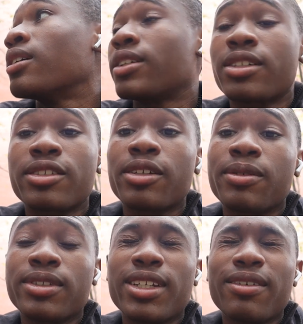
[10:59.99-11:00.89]
Yesterday
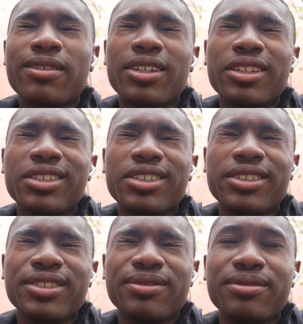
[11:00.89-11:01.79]
was definitely
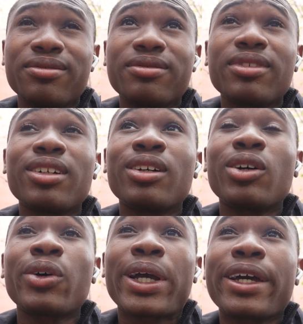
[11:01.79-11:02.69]
a
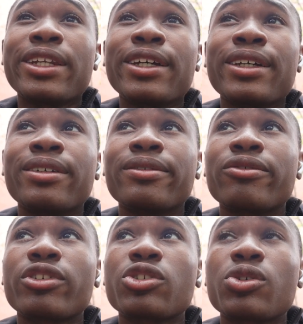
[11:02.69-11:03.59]
okay day
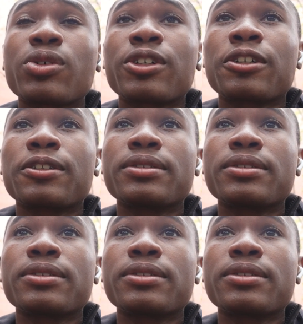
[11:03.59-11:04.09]
for sure.